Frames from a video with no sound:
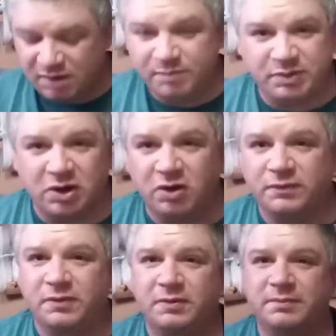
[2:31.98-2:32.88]

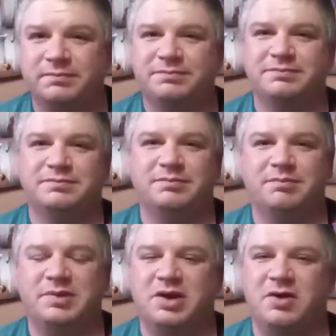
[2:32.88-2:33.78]
Beautiful.
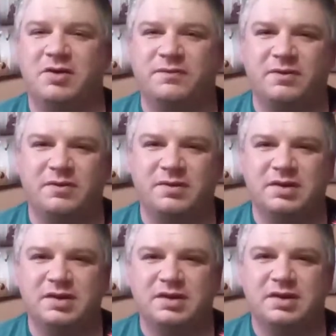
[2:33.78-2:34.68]
Beautiful.
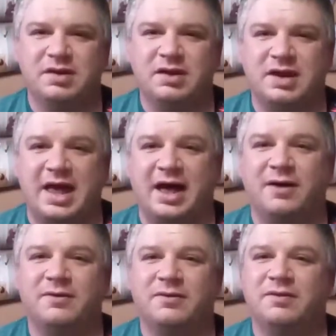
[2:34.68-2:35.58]
Now
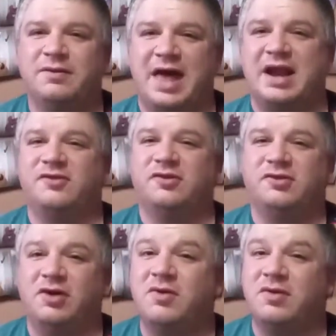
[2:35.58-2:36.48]
that you're
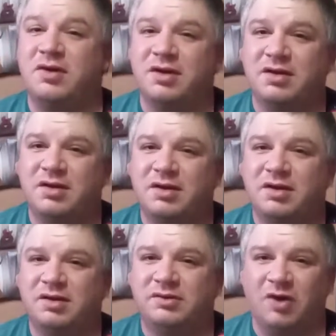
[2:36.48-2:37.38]
tuned
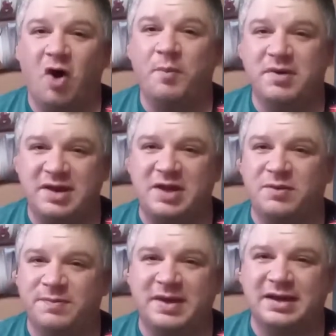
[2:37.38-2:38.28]
to open D with
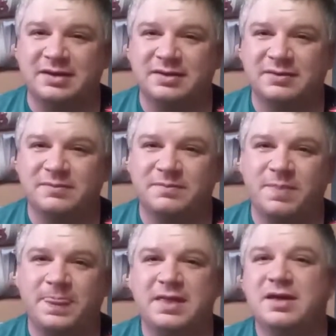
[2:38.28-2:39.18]
me,
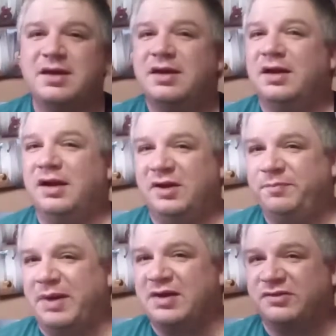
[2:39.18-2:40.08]
let's
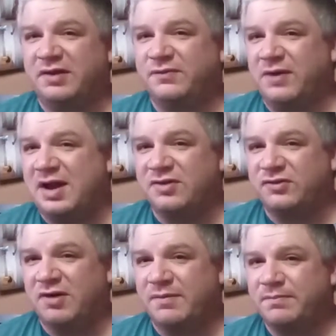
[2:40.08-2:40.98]
practice that frailing
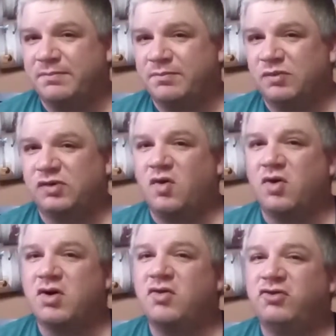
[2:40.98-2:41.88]
strum. It's
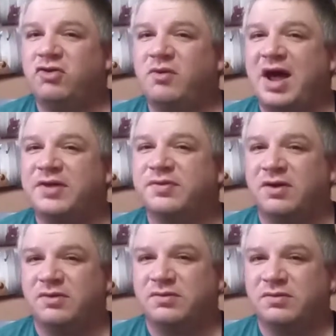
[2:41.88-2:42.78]
quarter note to eighth note.